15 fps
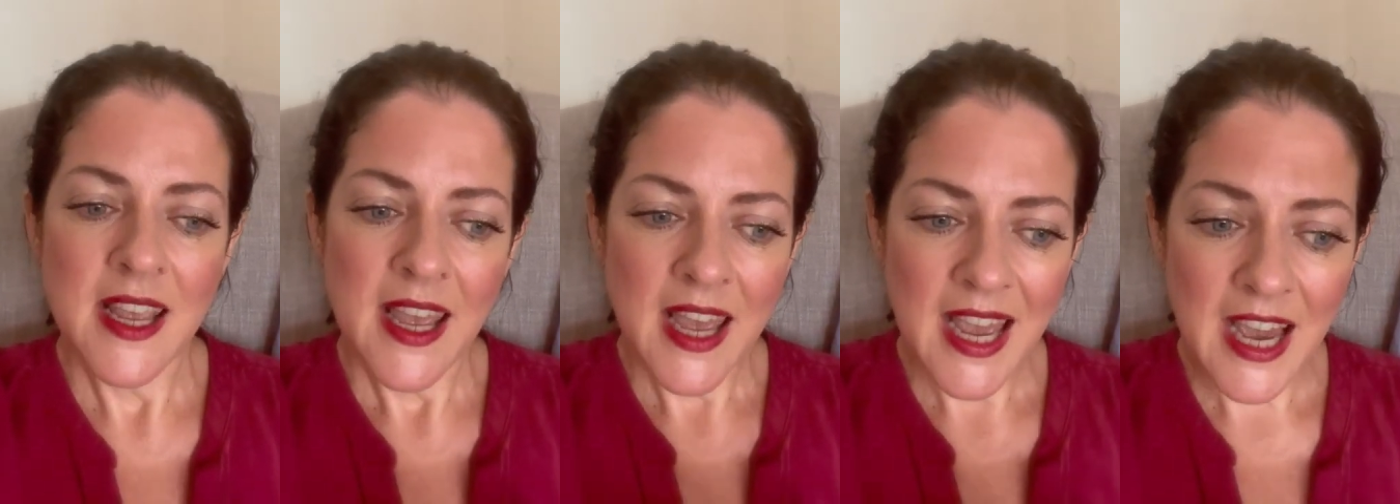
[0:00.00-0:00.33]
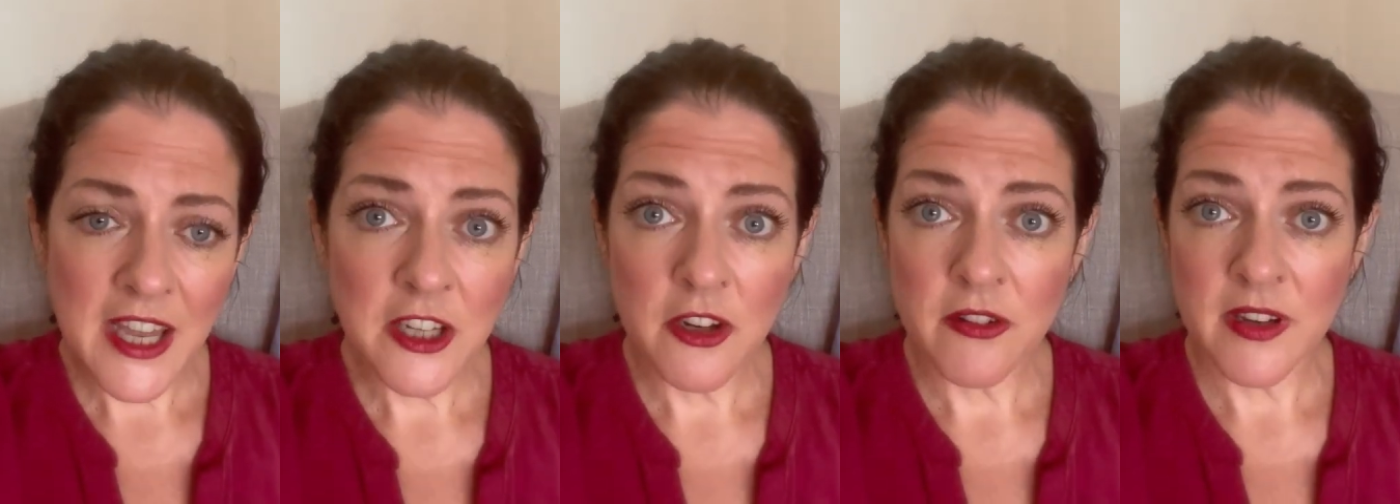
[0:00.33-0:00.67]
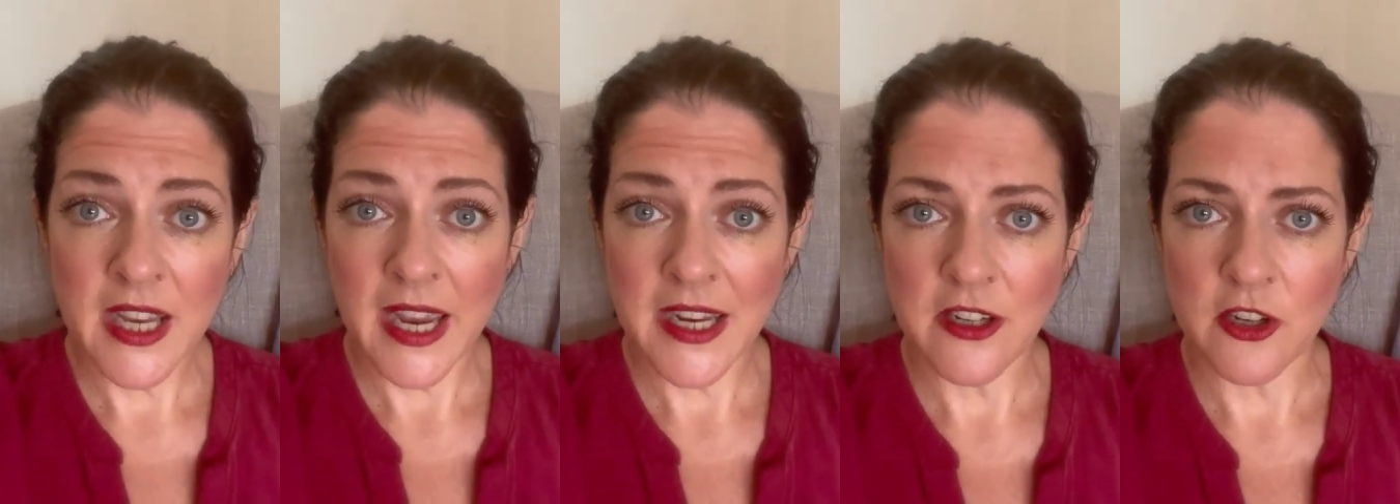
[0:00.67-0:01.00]
how to
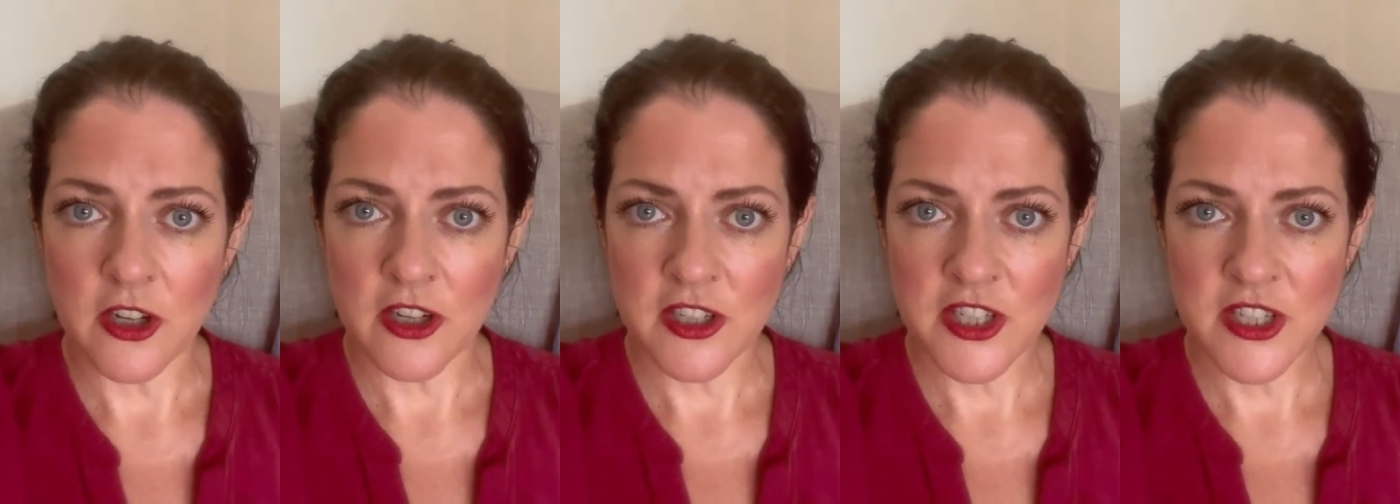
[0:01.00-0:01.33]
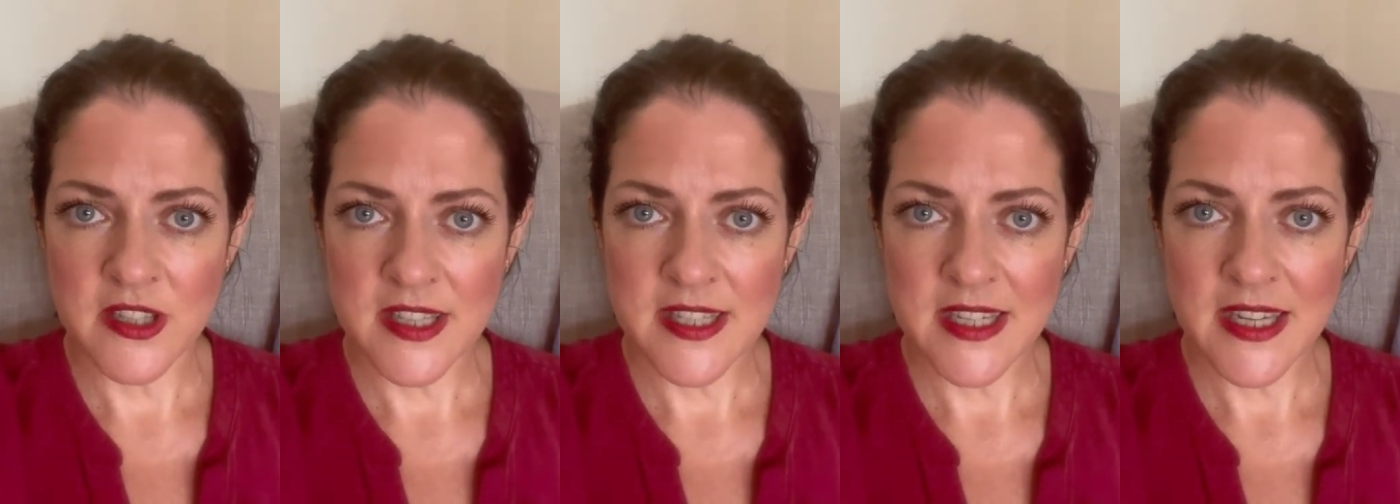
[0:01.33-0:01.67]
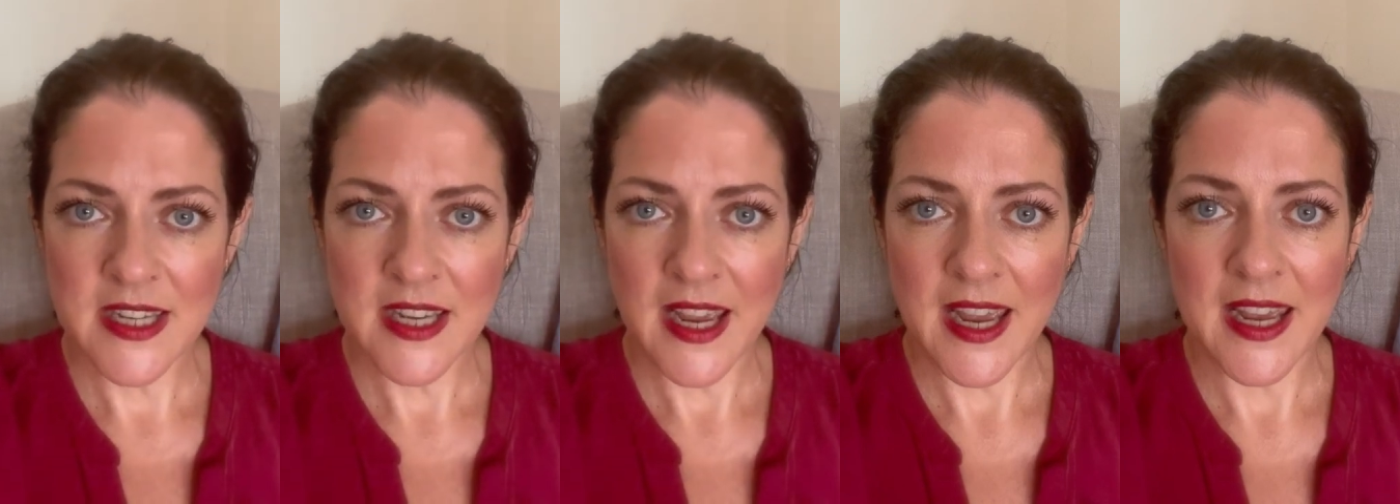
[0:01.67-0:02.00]
create
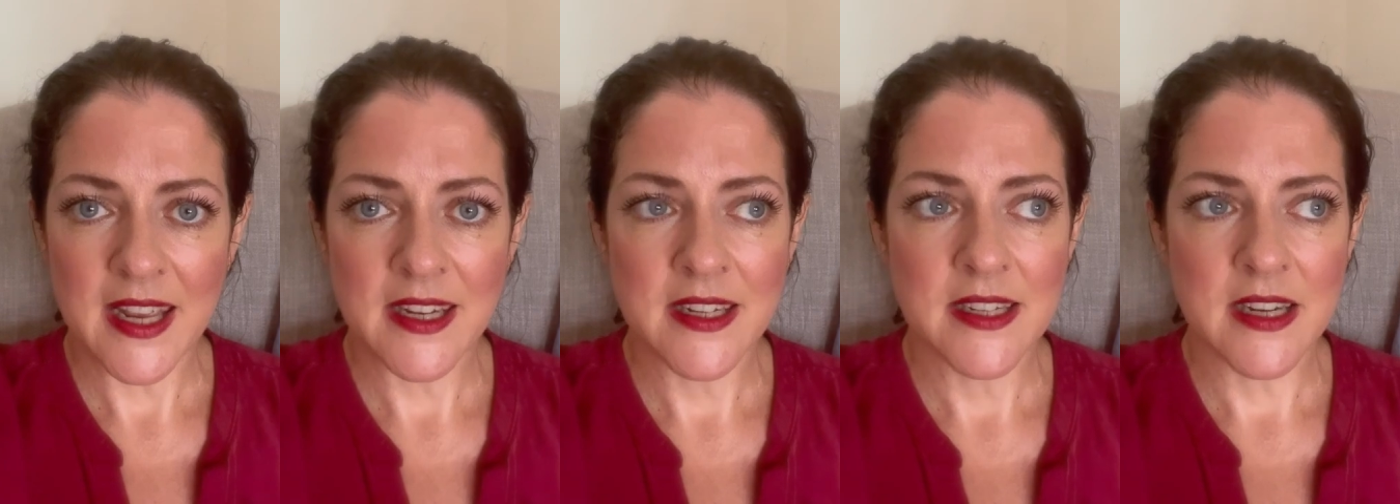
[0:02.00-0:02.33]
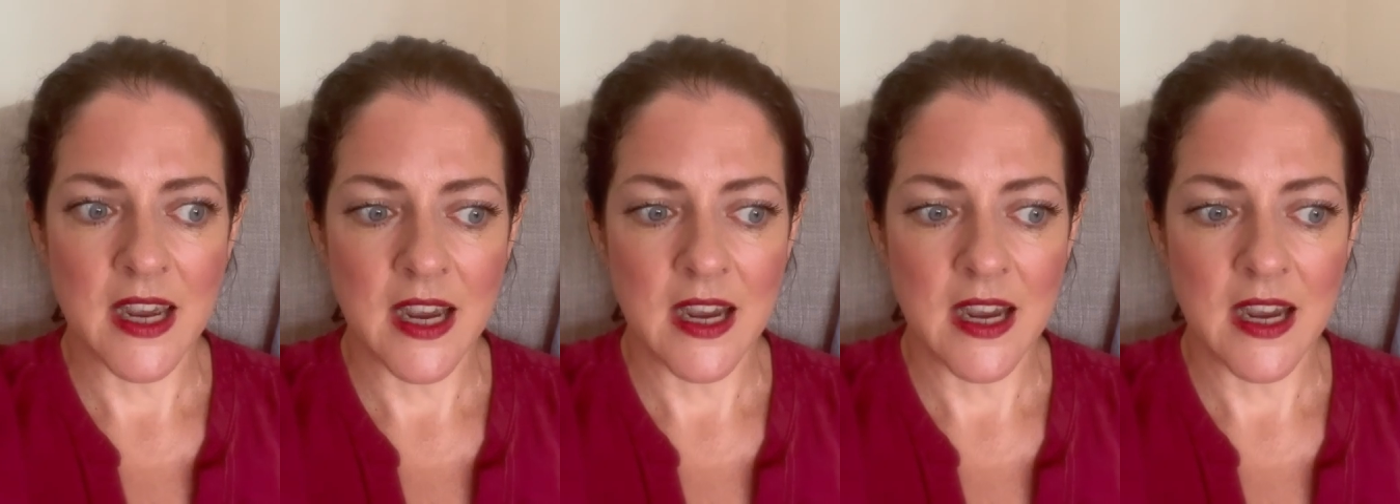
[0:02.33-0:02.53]
urgency, and